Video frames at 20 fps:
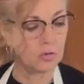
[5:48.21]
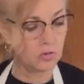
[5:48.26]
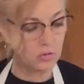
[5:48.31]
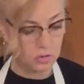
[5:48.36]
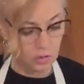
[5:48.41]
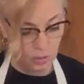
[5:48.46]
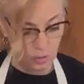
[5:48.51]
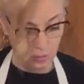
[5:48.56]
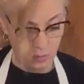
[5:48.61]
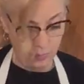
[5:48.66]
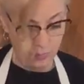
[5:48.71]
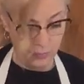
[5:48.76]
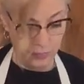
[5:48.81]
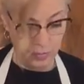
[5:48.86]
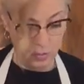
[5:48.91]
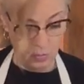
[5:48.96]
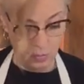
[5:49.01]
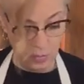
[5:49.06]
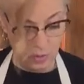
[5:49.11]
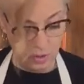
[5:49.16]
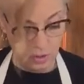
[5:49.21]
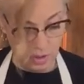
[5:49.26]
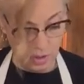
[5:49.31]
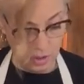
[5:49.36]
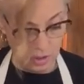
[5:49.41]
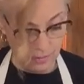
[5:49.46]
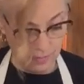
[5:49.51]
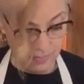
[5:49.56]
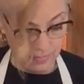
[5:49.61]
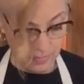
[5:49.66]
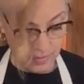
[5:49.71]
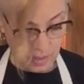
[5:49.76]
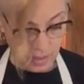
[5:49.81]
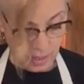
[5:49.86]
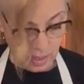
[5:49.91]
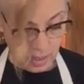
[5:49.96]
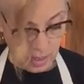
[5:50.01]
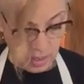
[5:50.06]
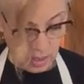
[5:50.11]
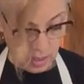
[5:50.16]
So we're gonna
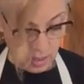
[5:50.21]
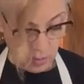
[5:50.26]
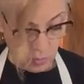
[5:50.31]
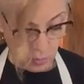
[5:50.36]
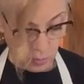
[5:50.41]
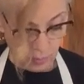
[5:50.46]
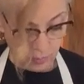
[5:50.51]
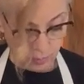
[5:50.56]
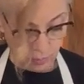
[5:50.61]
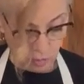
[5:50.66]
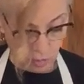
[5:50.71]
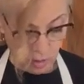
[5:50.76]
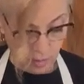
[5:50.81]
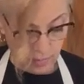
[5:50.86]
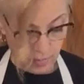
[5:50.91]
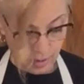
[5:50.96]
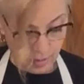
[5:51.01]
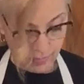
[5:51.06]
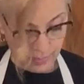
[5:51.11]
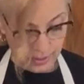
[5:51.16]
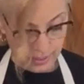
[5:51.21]
whip some up.